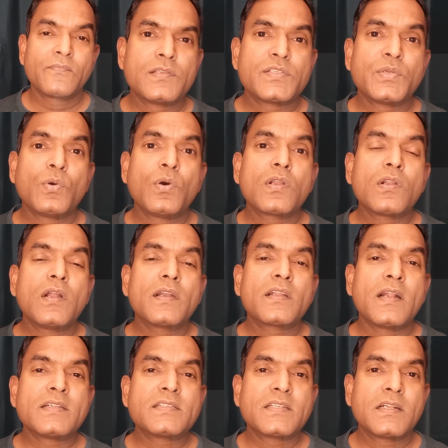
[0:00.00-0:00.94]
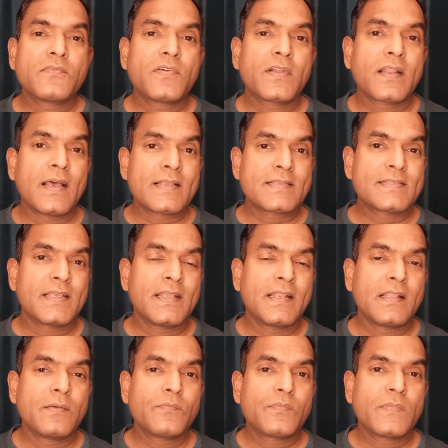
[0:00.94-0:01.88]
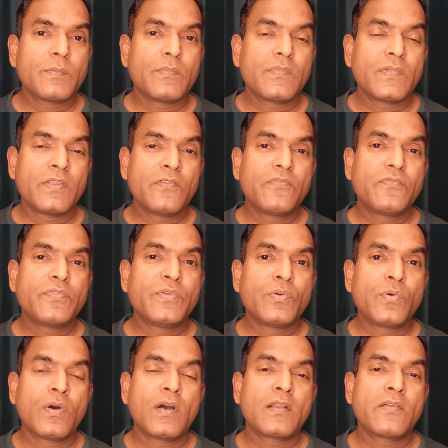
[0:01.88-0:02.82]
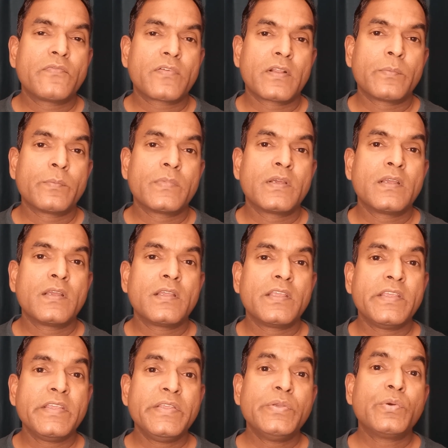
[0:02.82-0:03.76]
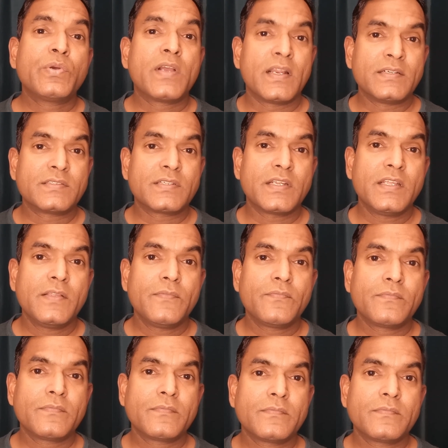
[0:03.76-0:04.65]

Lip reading: So you are not considered for asylum if you are from a EU country.